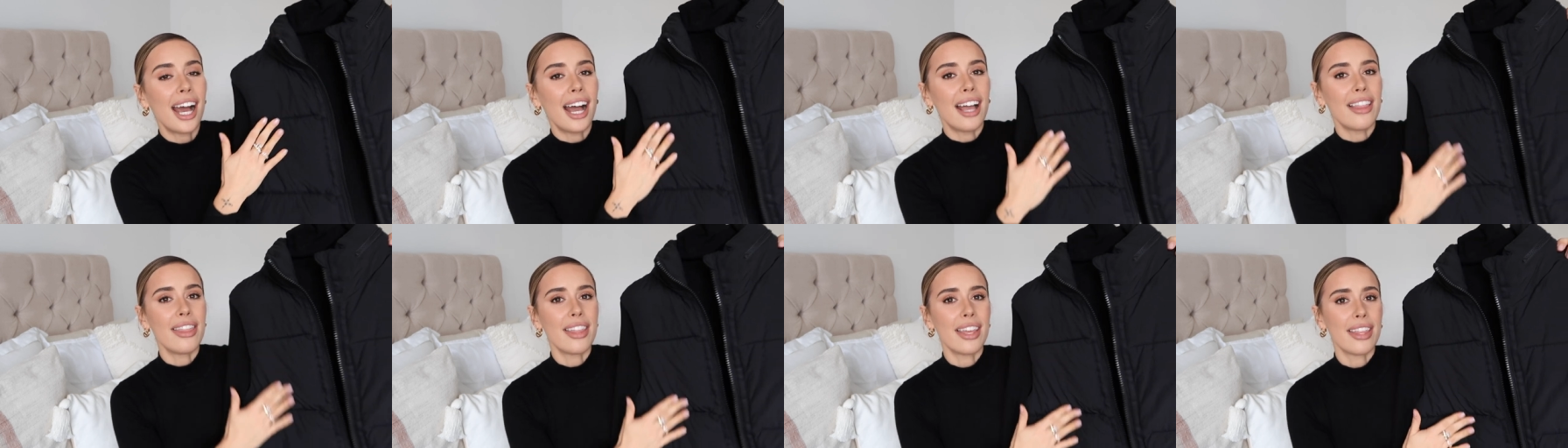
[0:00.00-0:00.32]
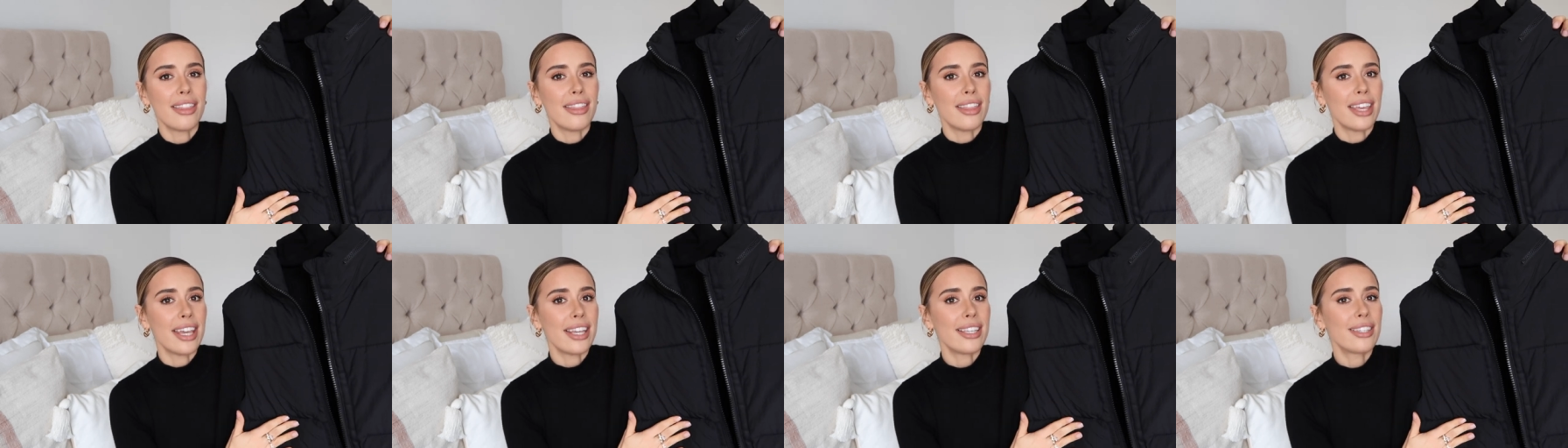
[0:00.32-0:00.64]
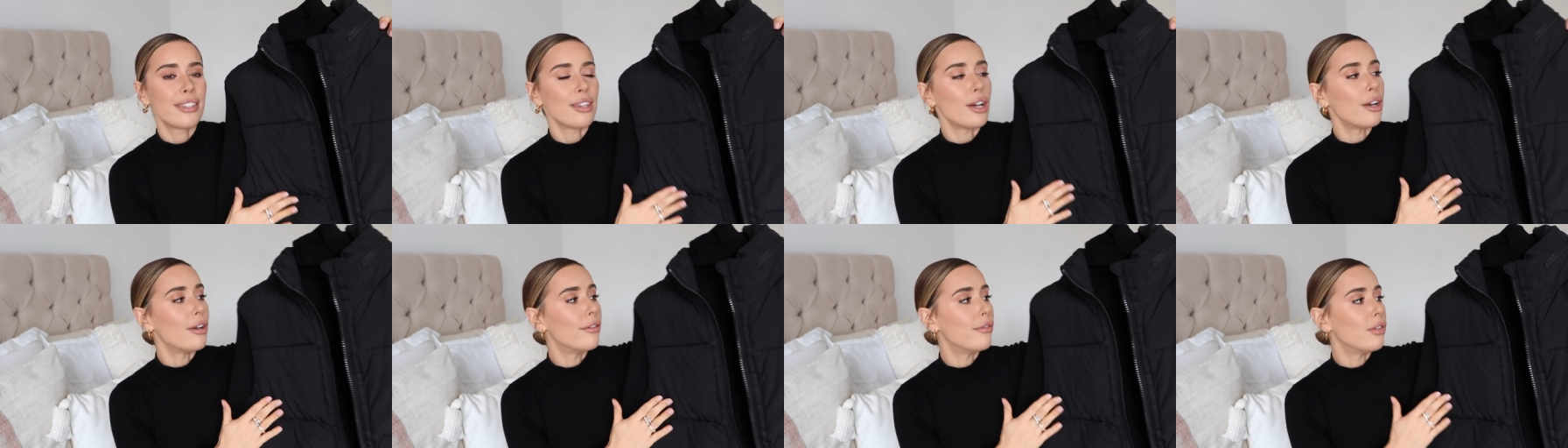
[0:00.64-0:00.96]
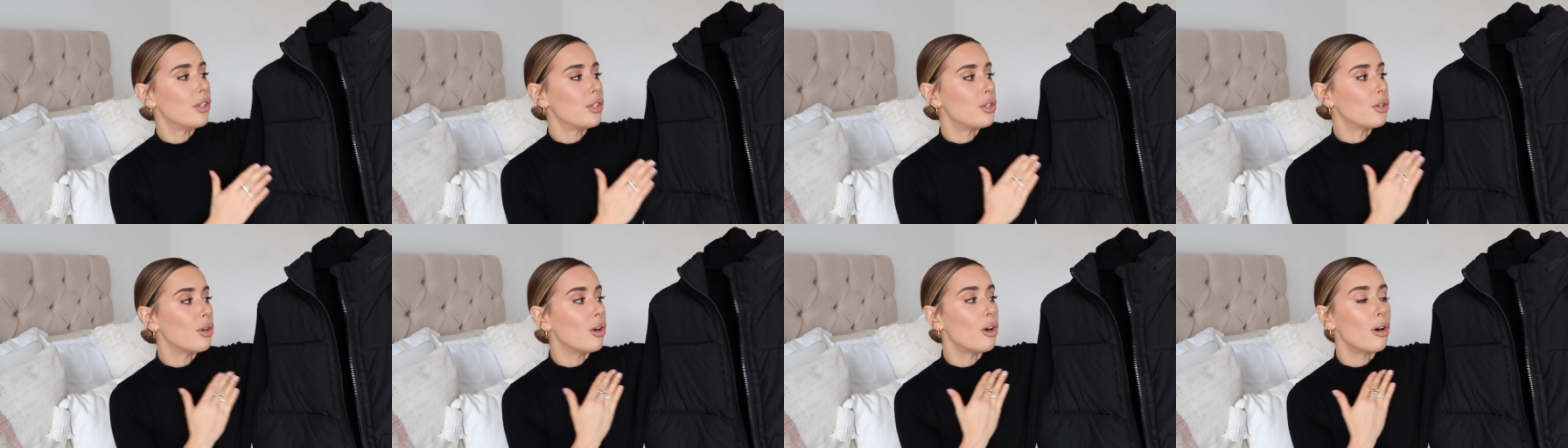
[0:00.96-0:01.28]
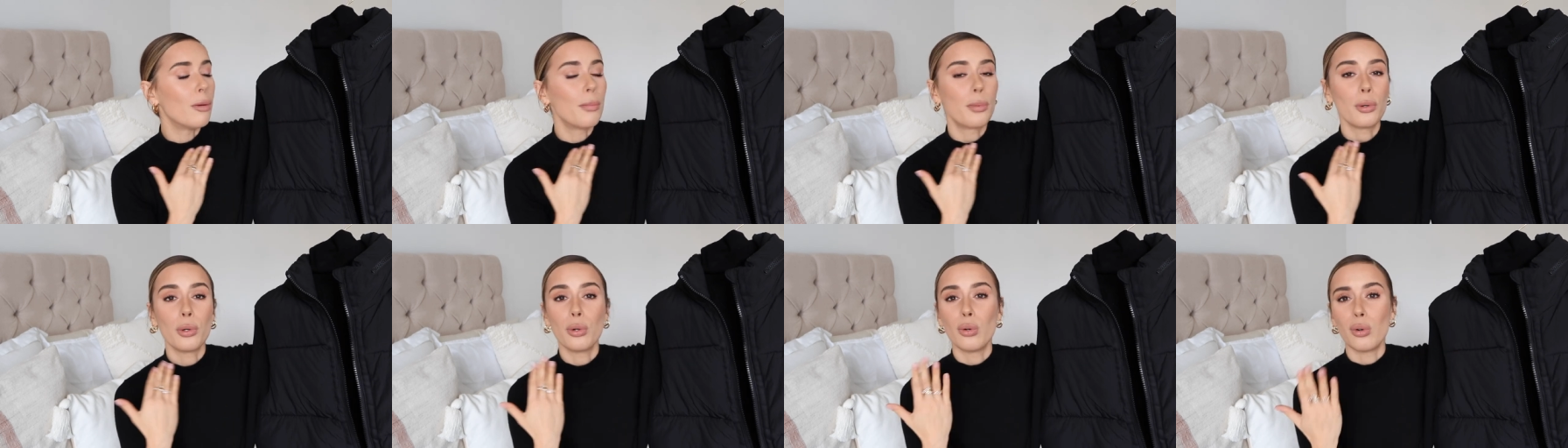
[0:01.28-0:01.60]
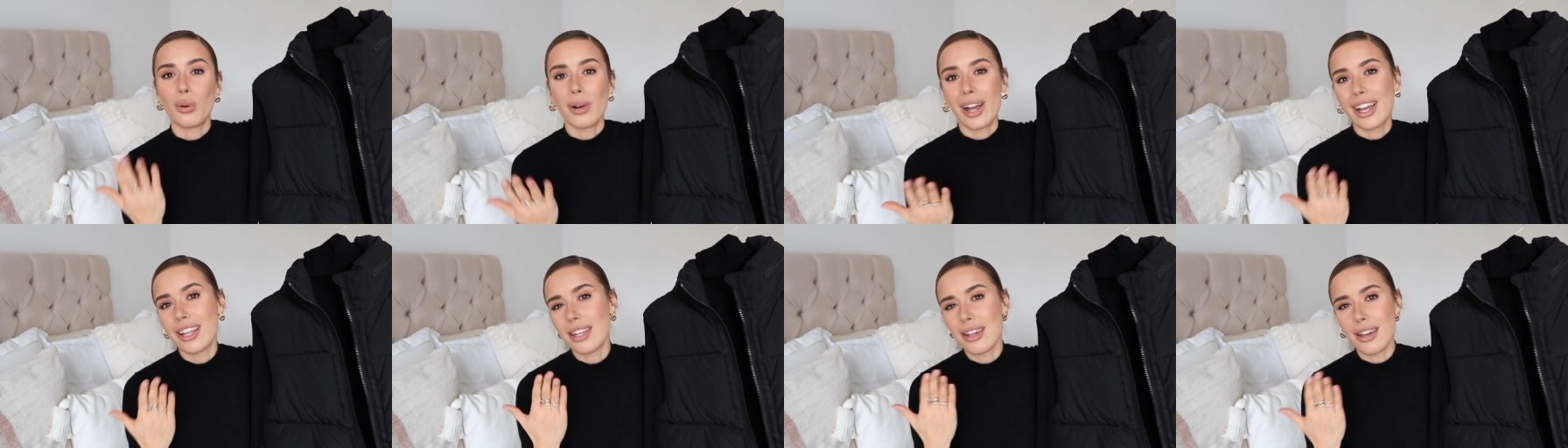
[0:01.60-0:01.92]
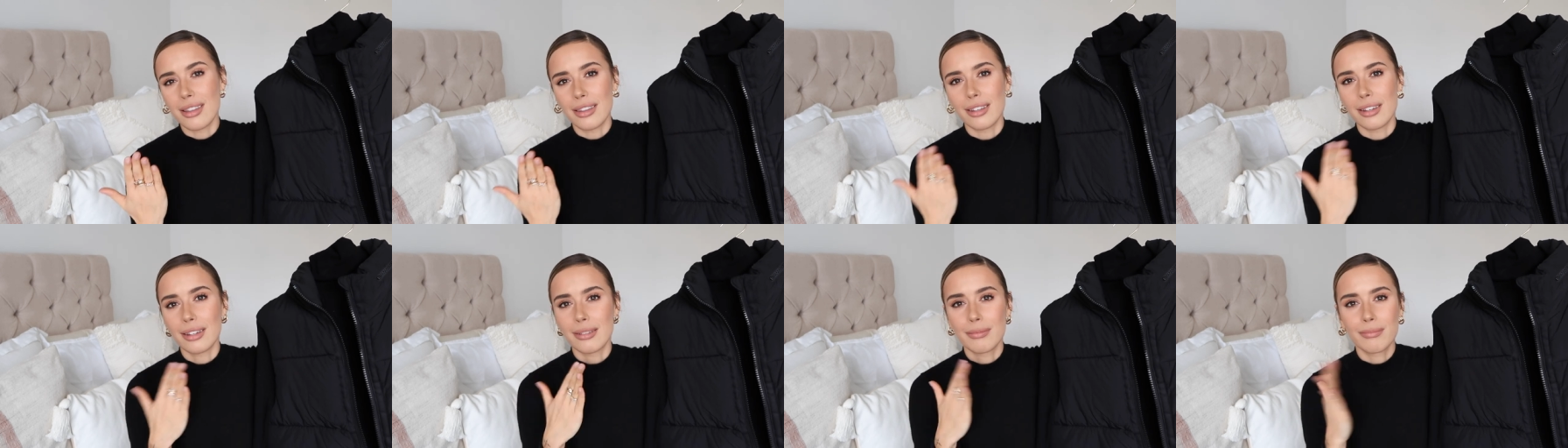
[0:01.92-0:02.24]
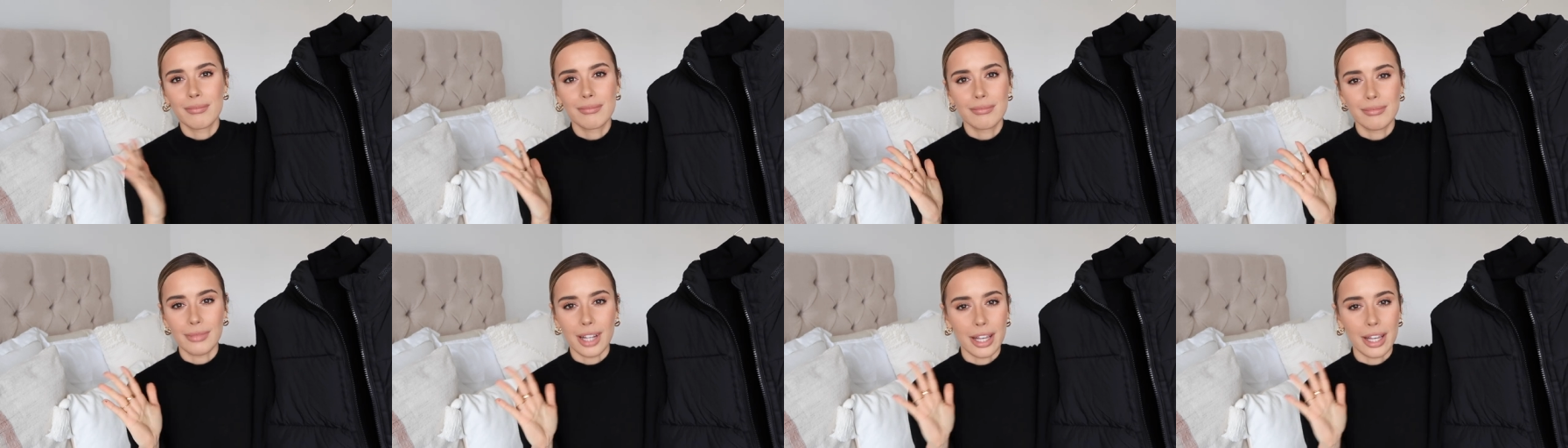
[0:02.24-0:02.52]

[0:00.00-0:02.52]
and then this over the top or any other